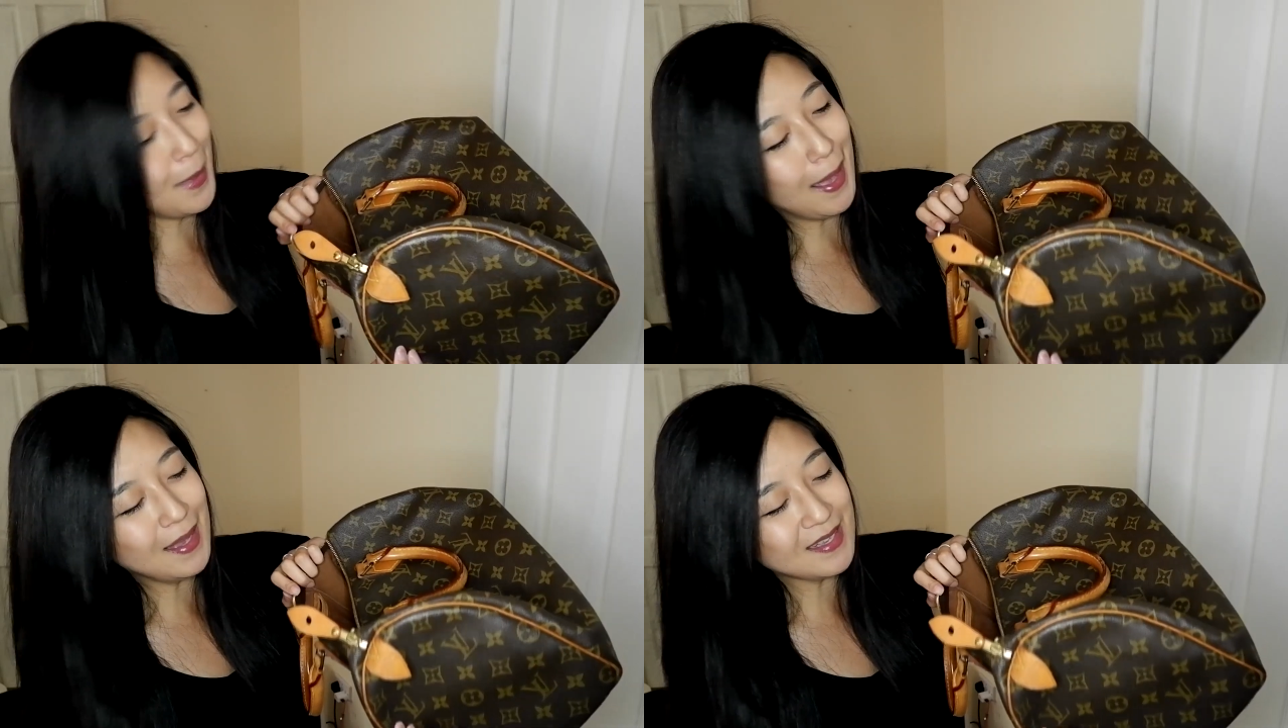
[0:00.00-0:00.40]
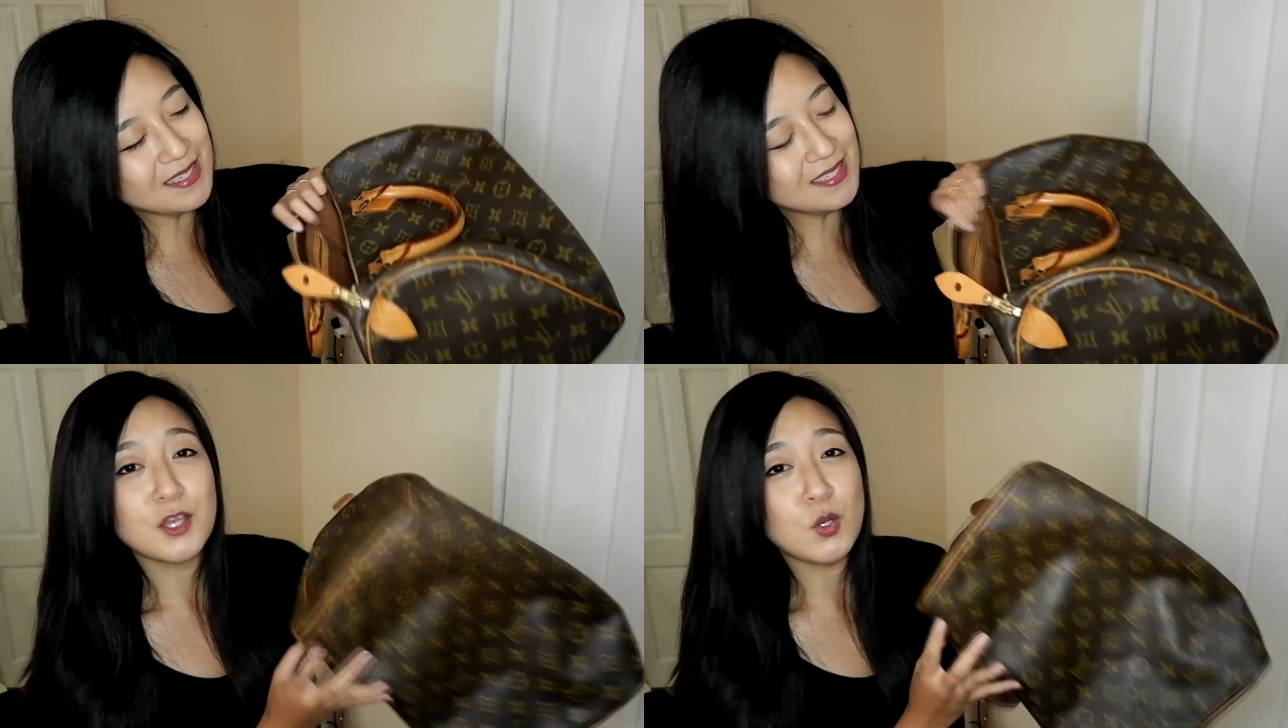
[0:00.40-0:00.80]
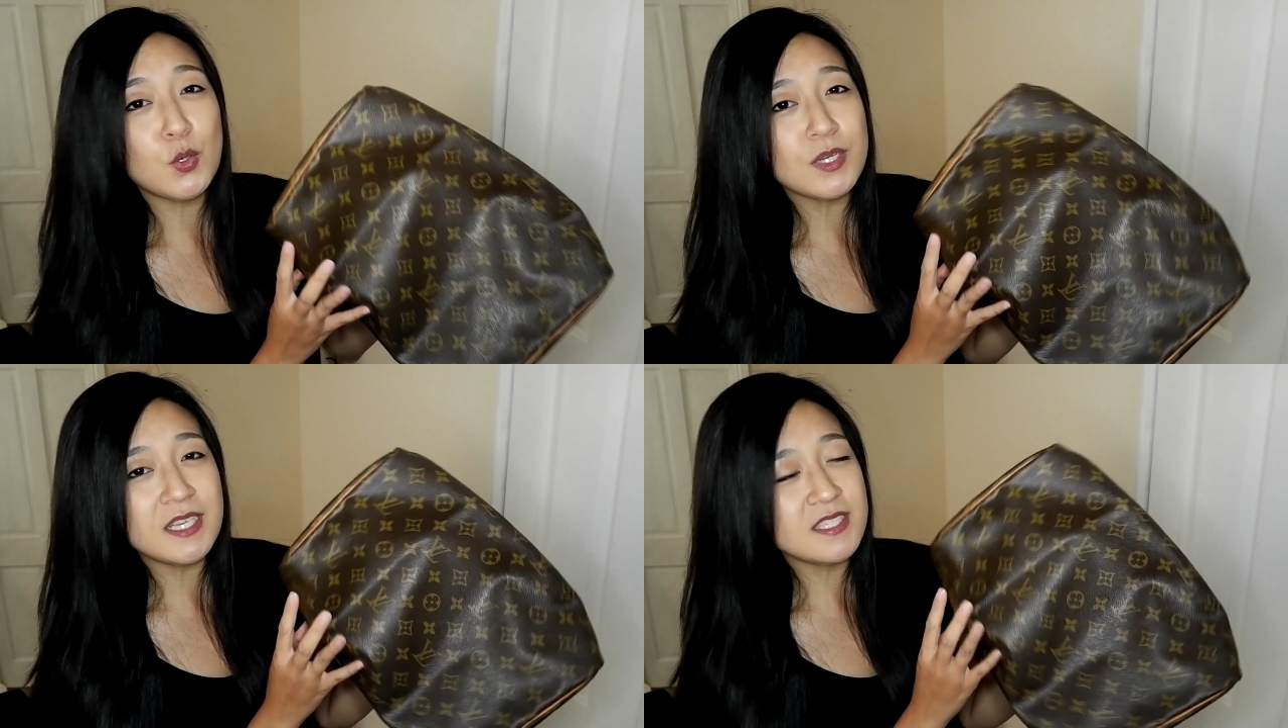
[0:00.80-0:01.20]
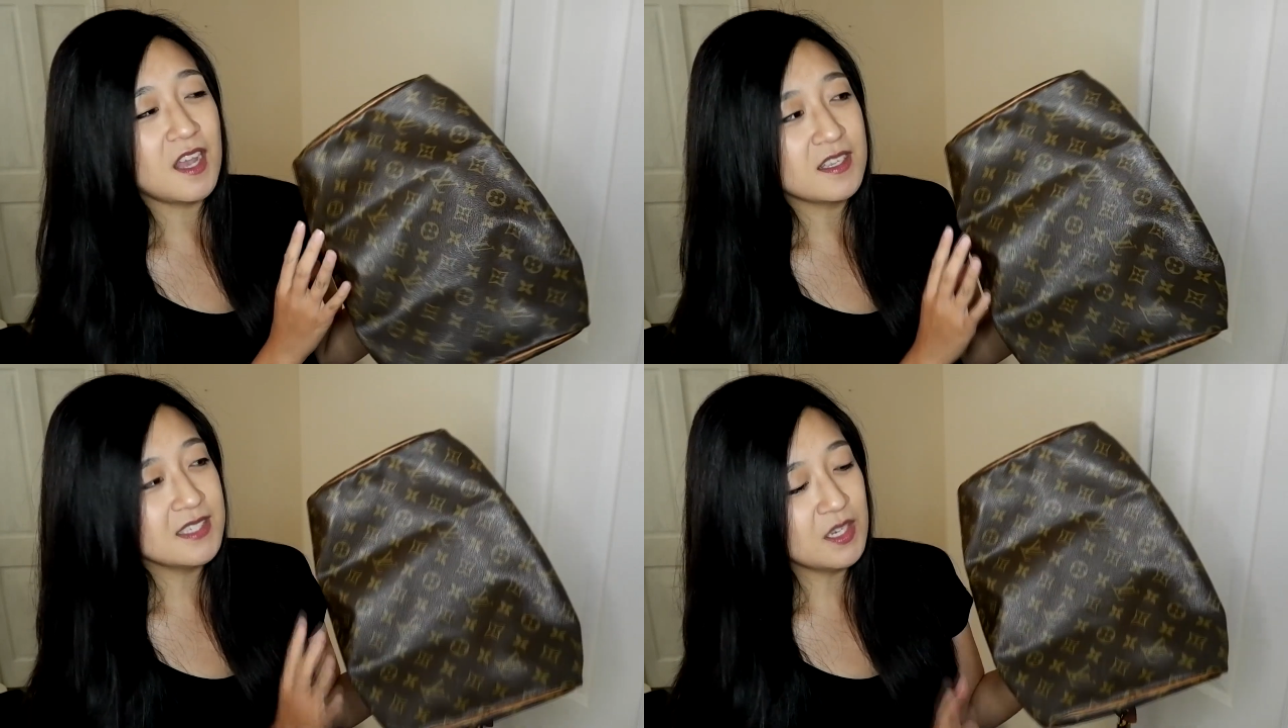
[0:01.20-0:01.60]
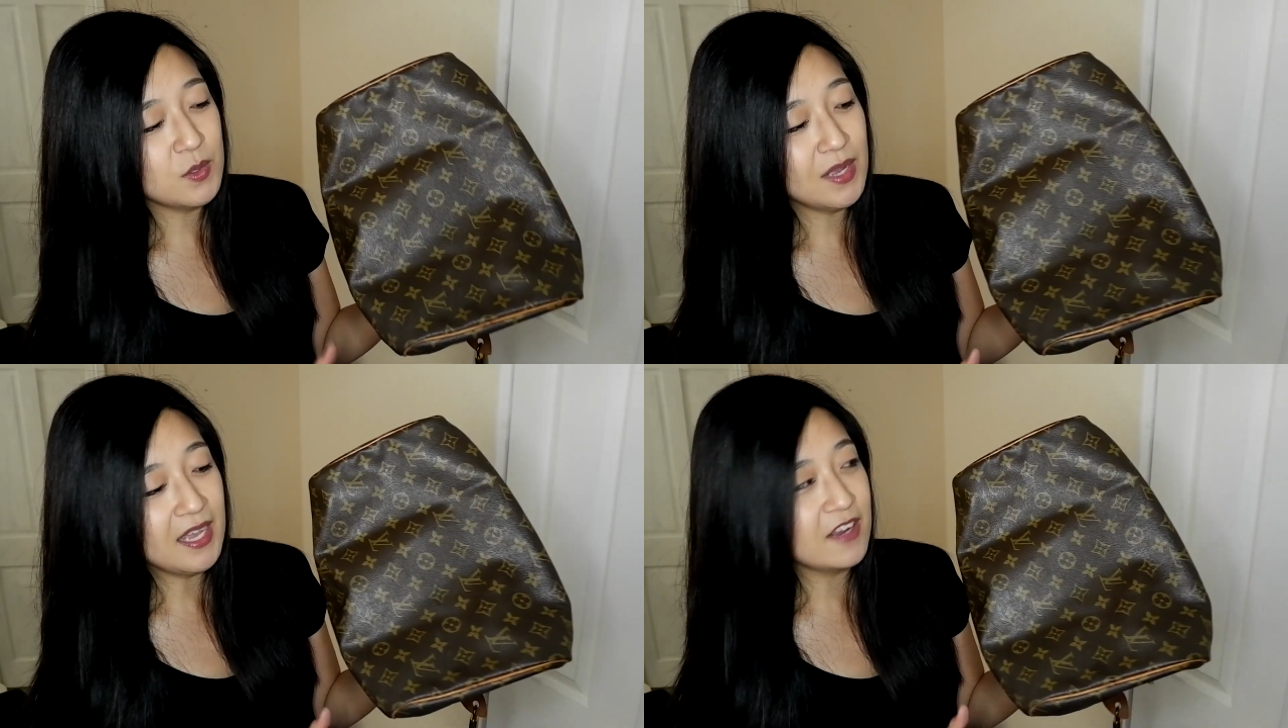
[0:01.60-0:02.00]
bags. The corners are
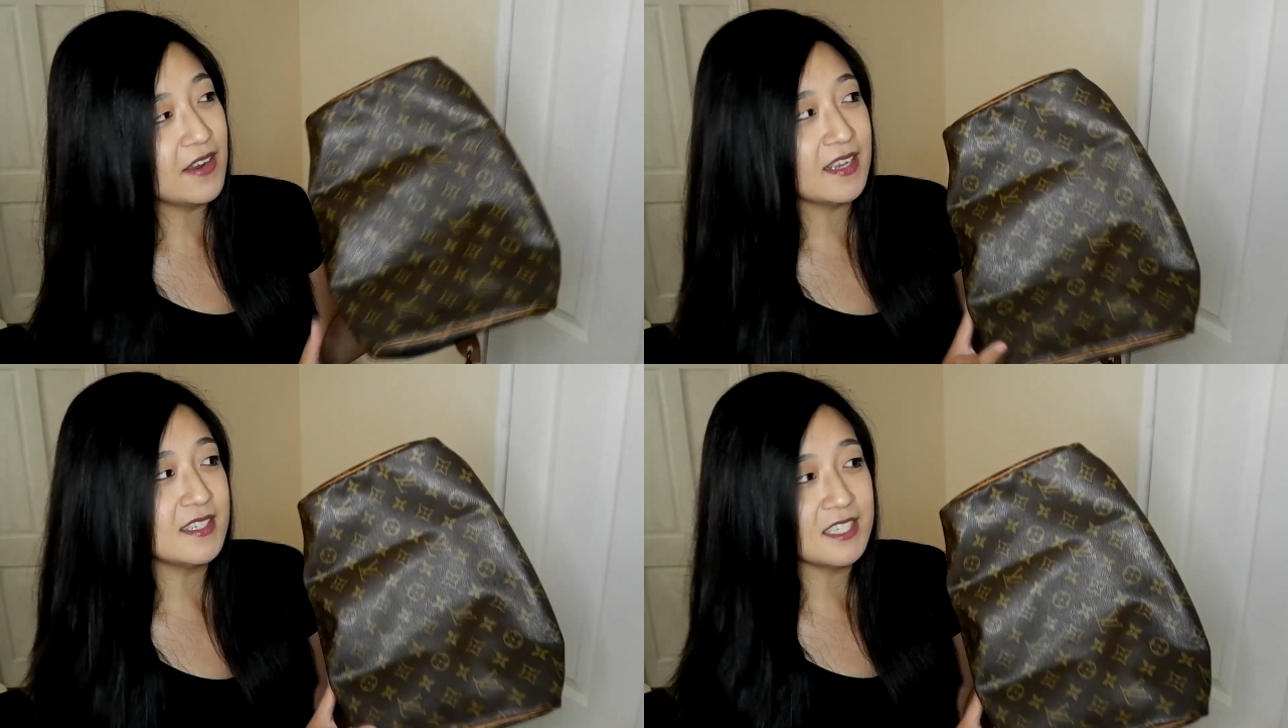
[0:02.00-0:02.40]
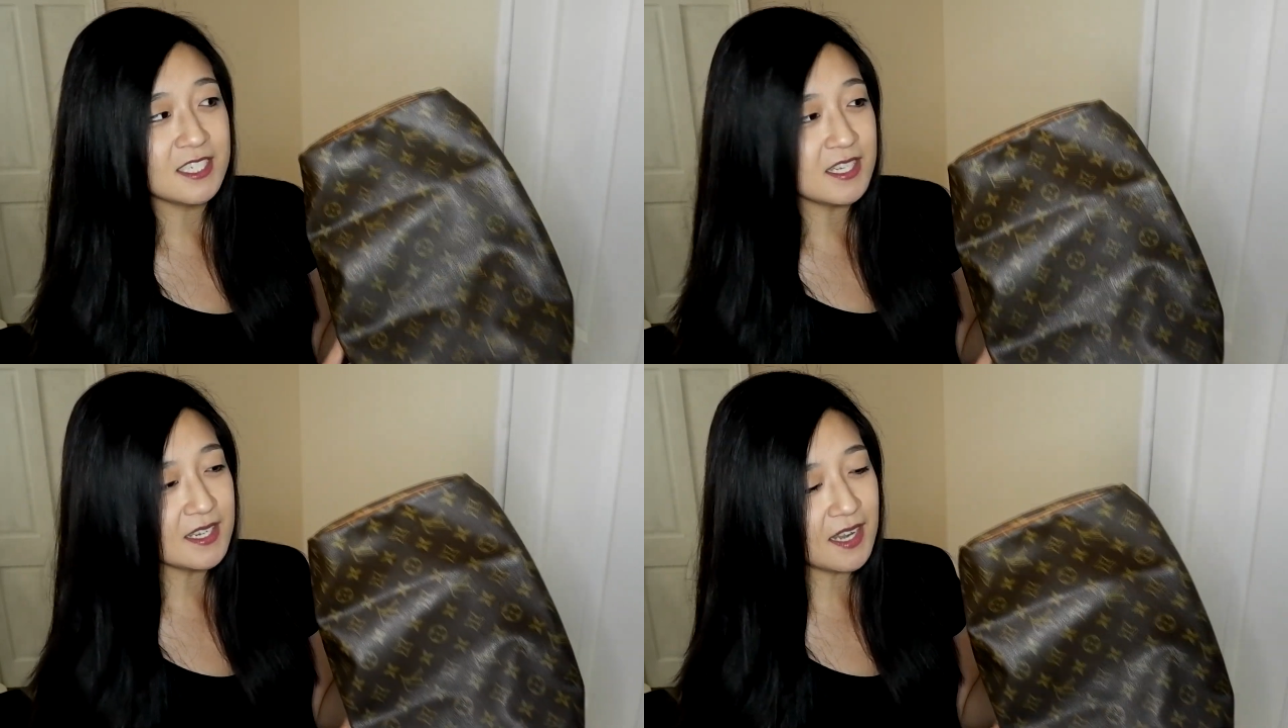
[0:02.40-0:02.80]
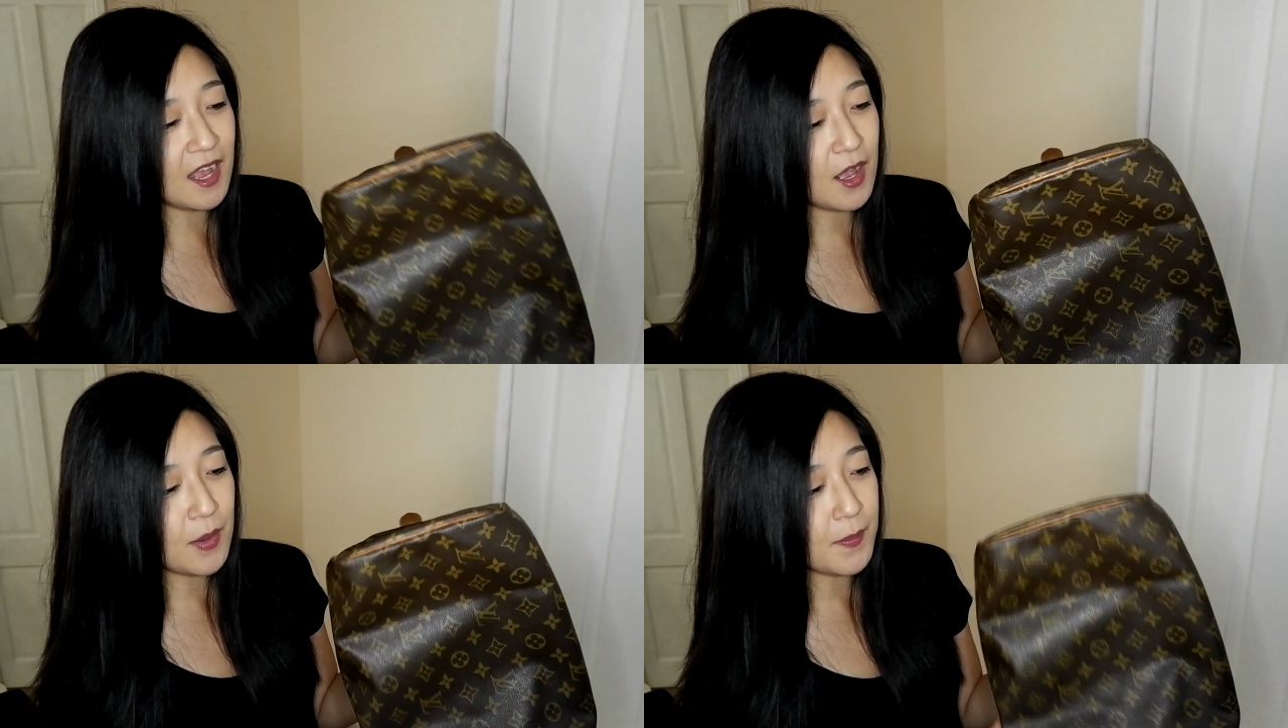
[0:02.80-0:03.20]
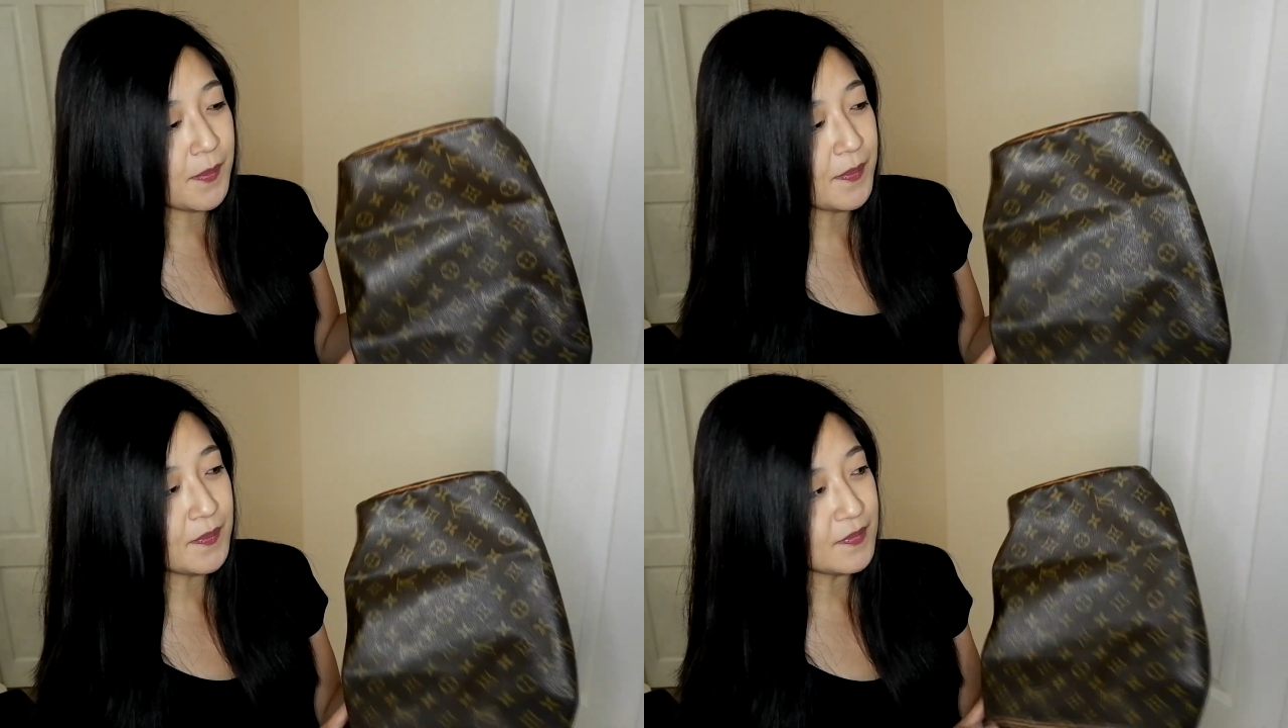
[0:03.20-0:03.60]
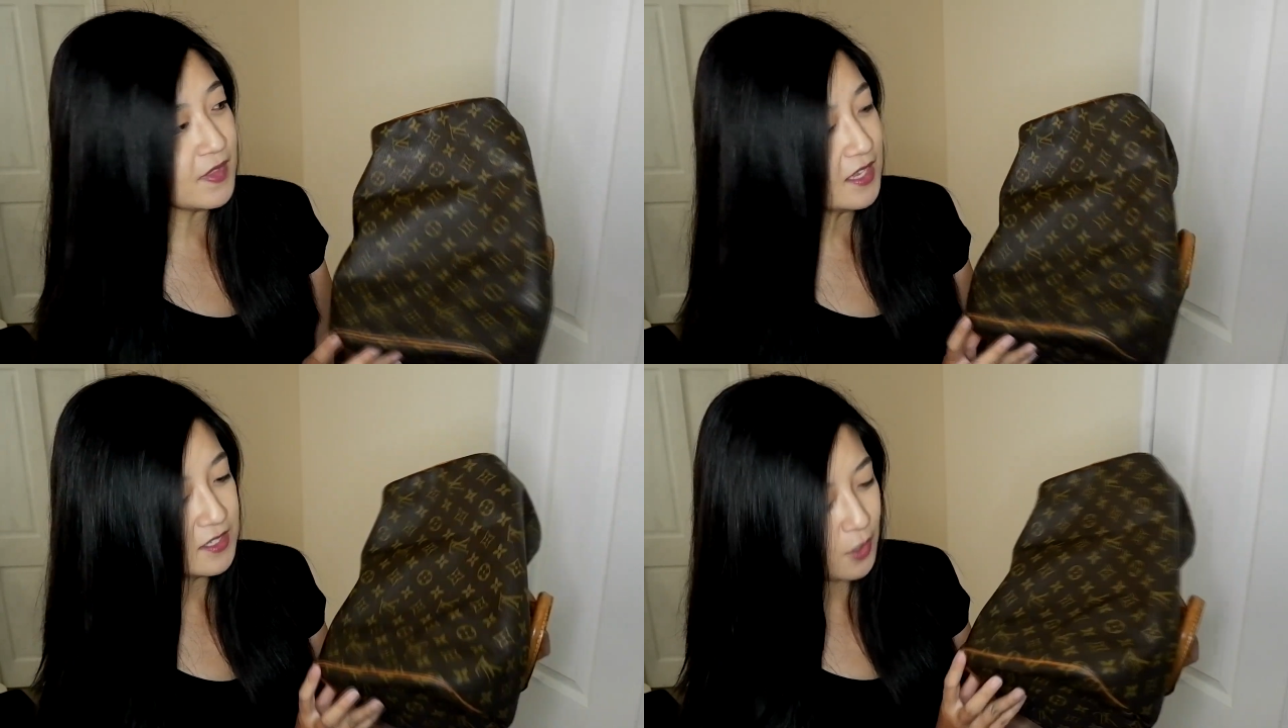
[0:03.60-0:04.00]
still in great condition.
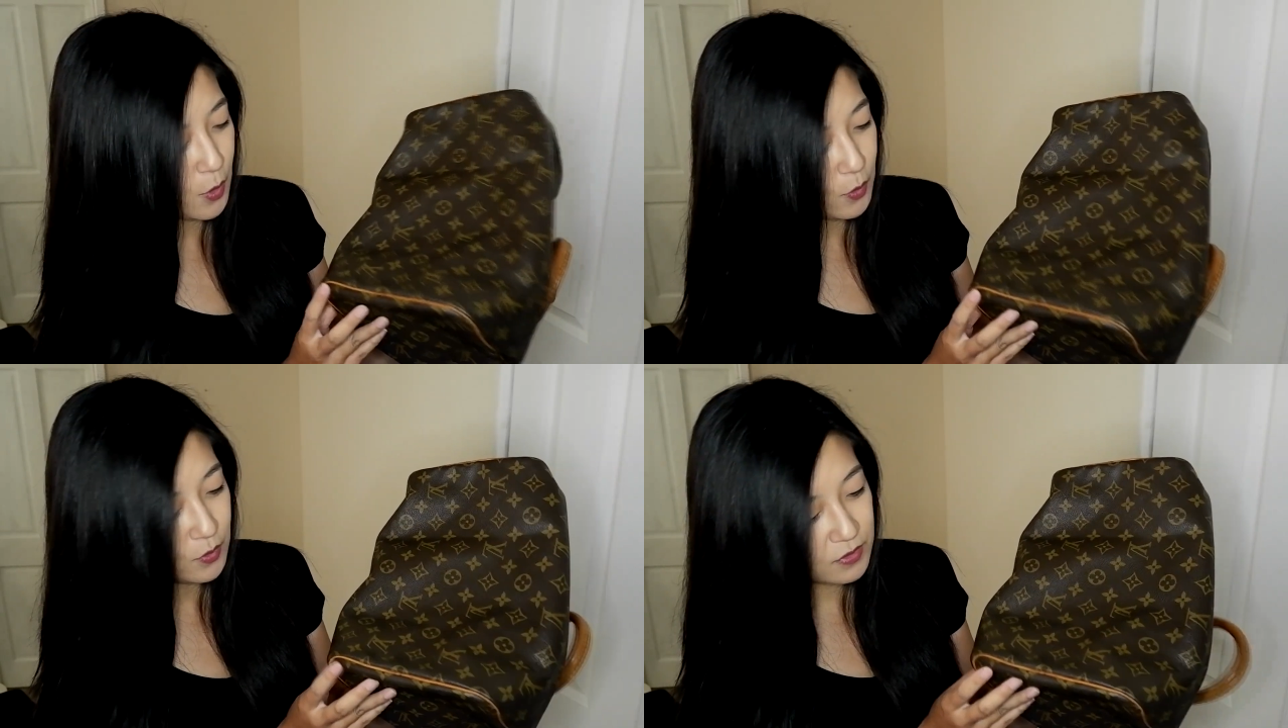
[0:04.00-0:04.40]
There's no